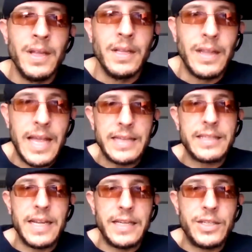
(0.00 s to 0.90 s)
last
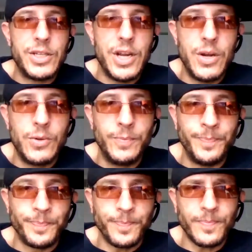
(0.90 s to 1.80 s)
night's show
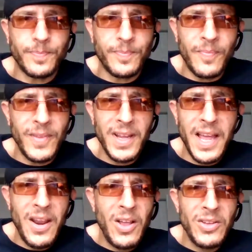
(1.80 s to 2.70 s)

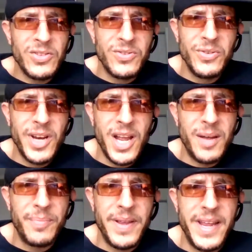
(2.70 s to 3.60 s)
got all screwed
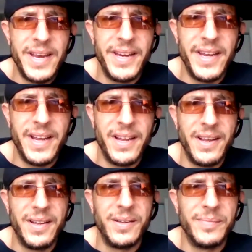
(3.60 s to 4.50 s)
up, and
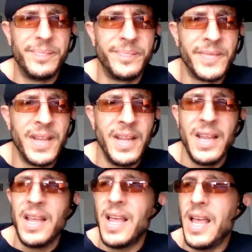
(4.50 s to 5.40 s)
I'm
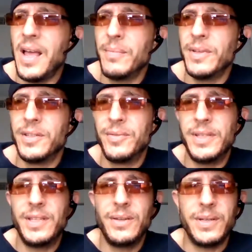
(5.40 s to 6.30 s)
going to
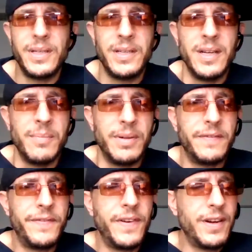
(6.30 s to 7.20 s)
redo it. But
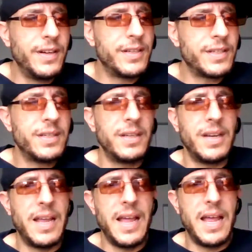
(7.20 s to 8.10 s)
first,
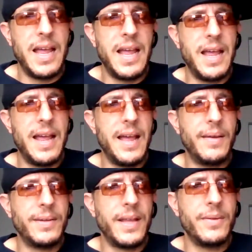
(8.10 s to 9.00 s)

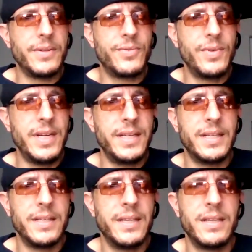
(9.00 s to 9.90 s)
I was
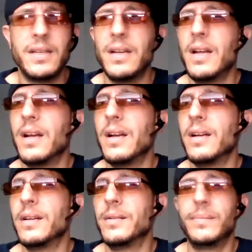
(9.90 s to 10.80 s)
reading.
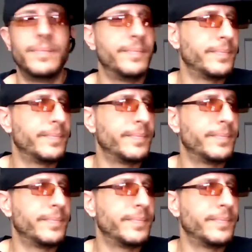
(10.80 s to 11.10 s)
Um,